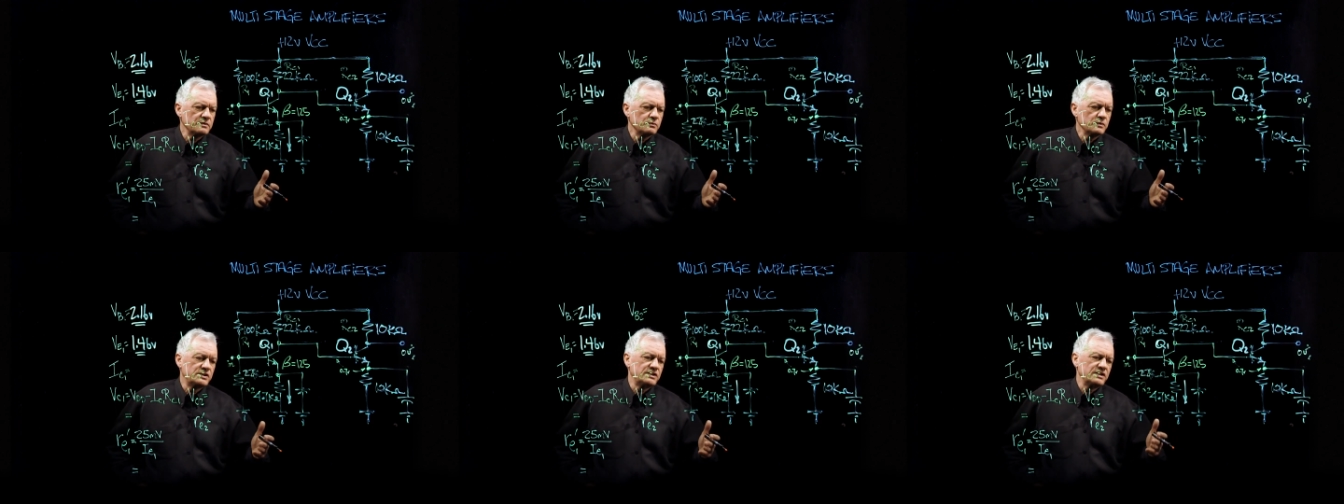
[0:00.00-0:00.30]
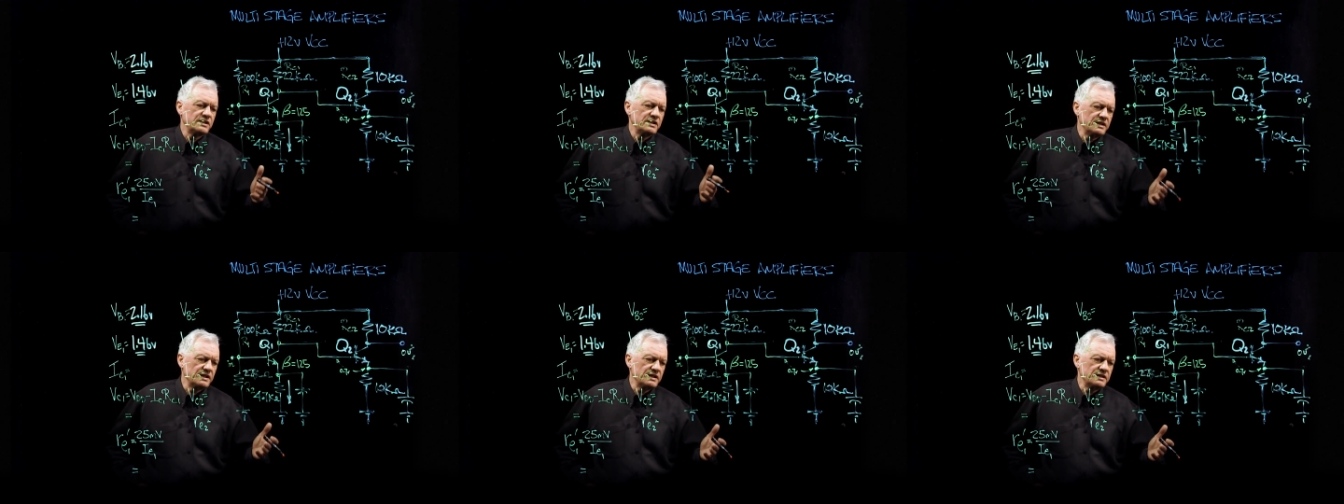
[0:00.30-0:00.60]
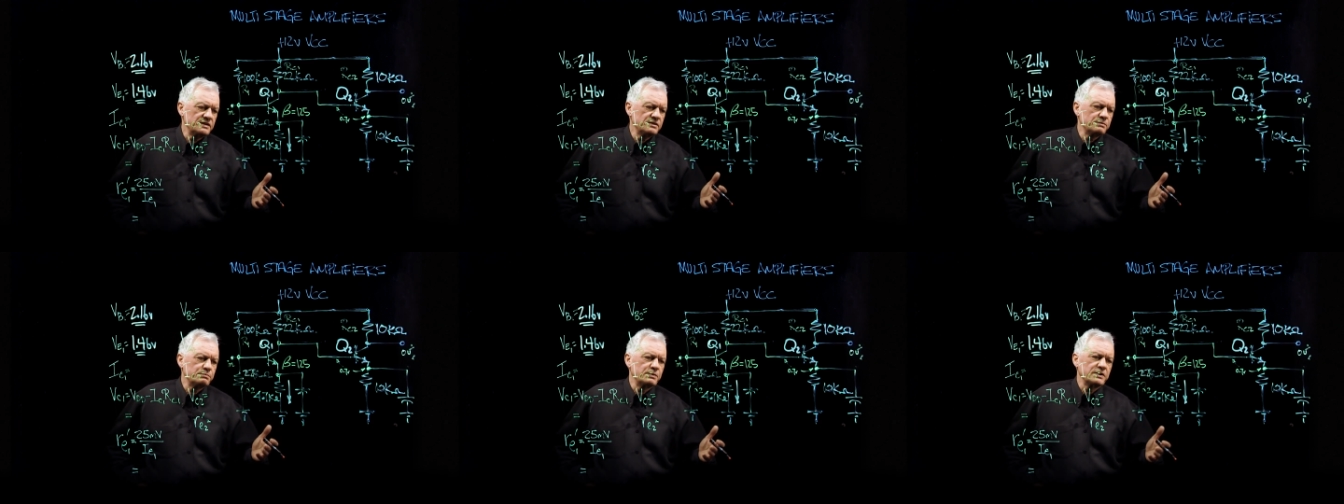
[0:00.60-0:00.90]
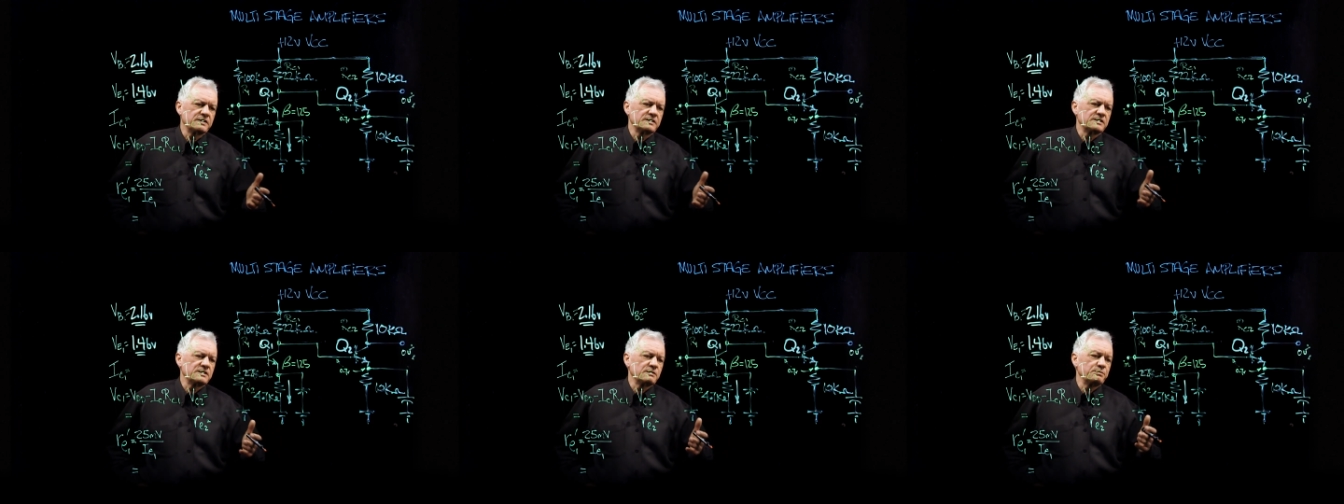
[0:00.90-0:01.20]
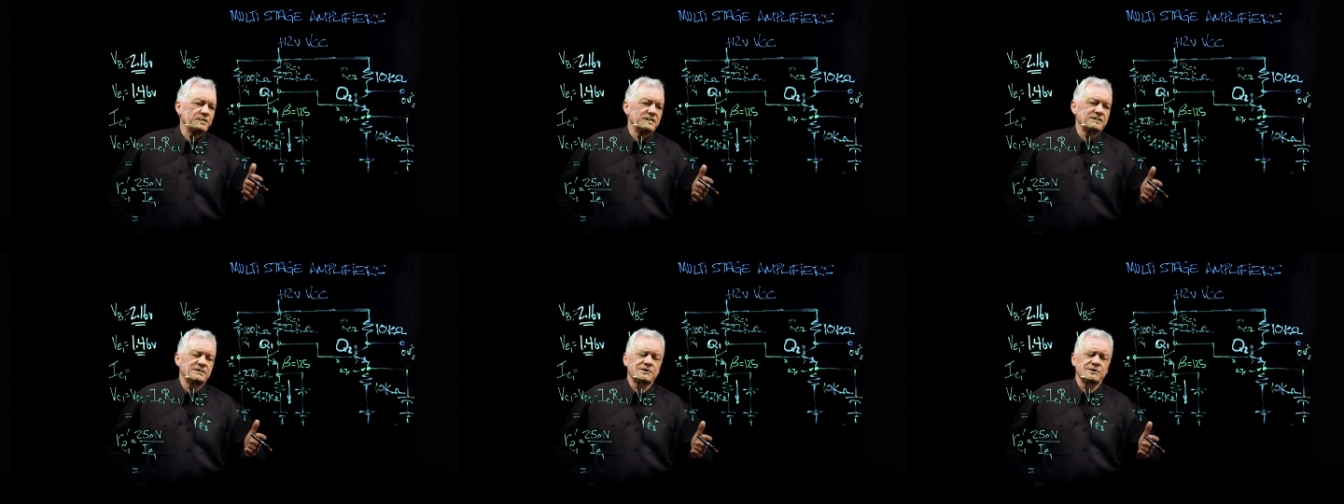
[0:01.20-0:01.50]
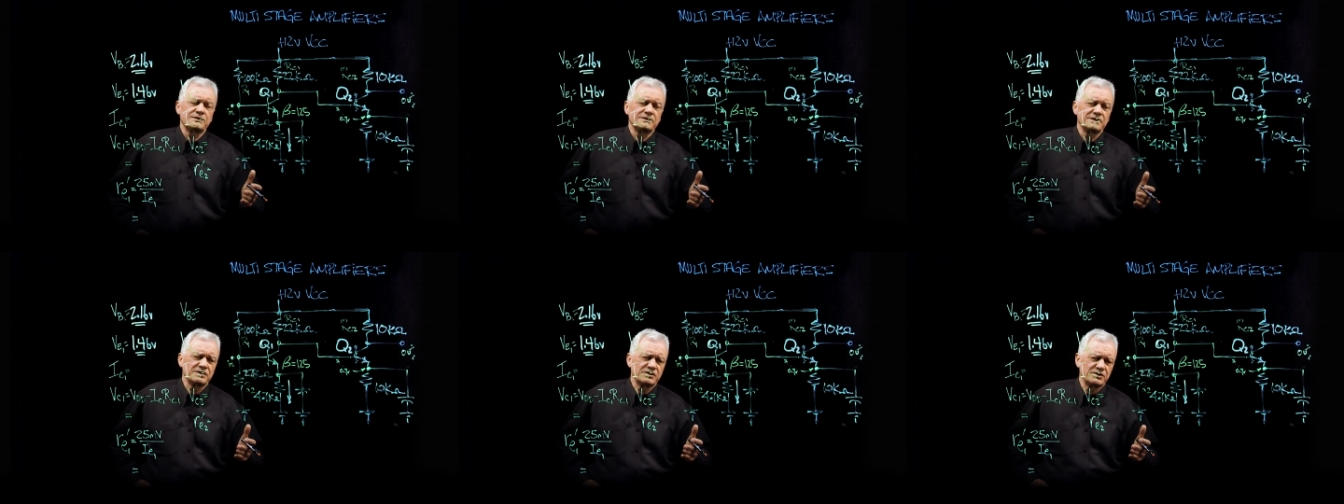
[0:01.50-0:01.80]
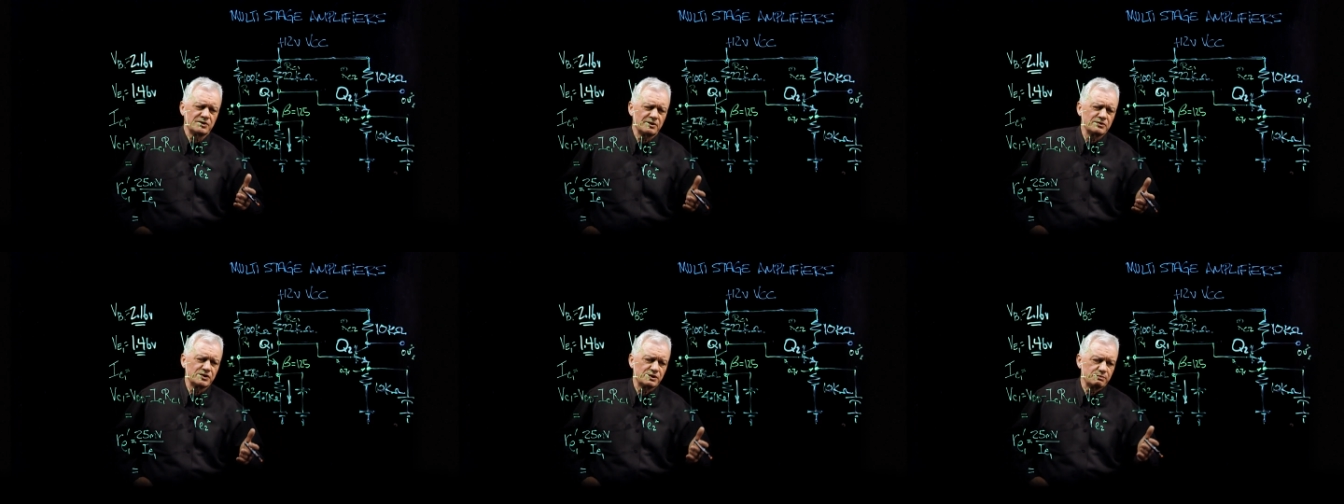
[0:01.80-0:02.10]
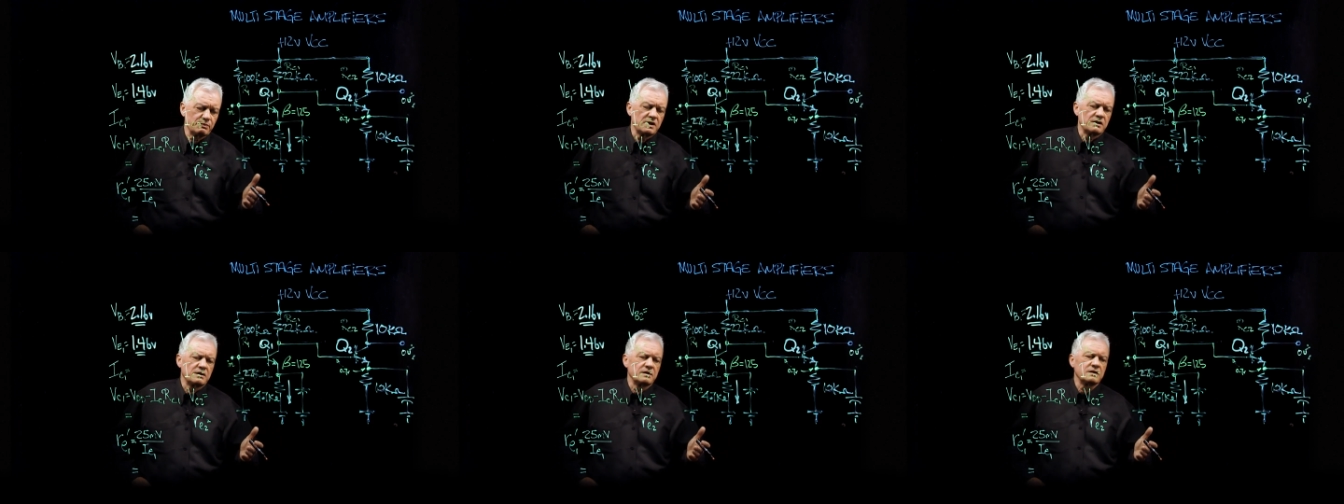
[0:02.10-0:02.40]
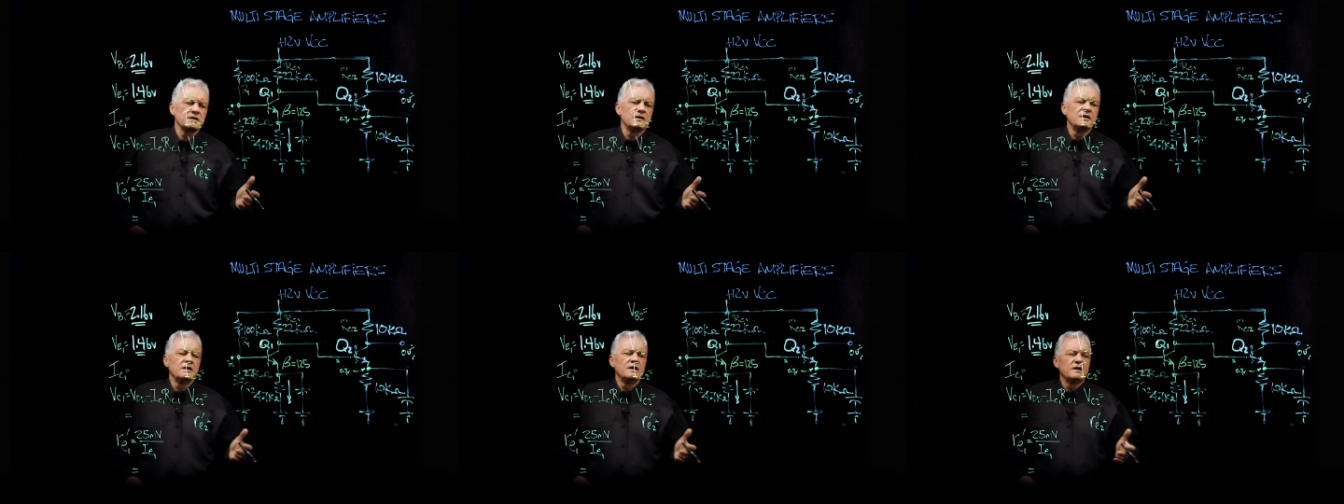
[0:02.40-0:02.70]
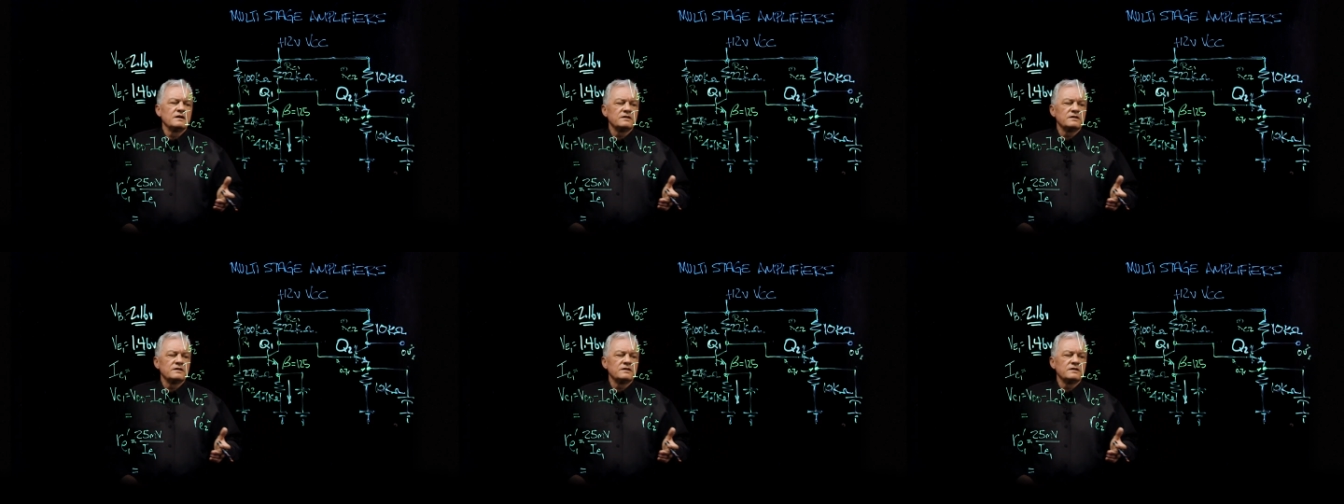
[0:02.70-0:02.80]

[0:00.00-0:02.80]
which it is because the base current is so small,